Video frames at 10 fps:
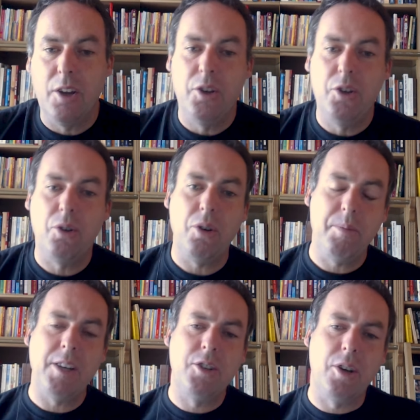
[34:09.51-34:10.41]
you could
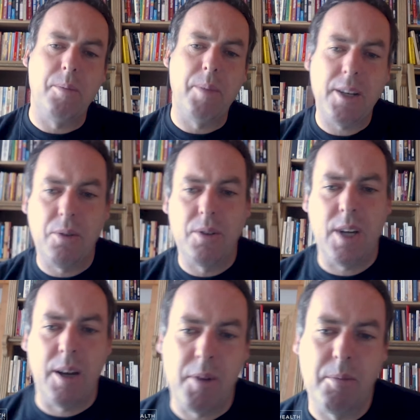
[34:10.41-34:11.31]
measure your breath hold
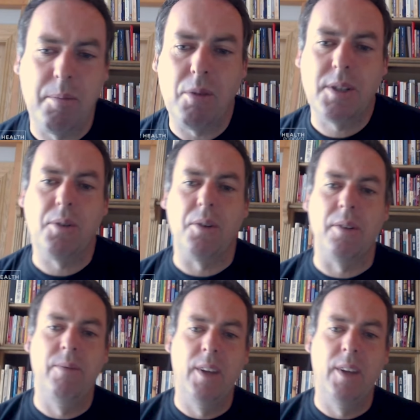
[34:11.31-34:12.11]
time your bolt score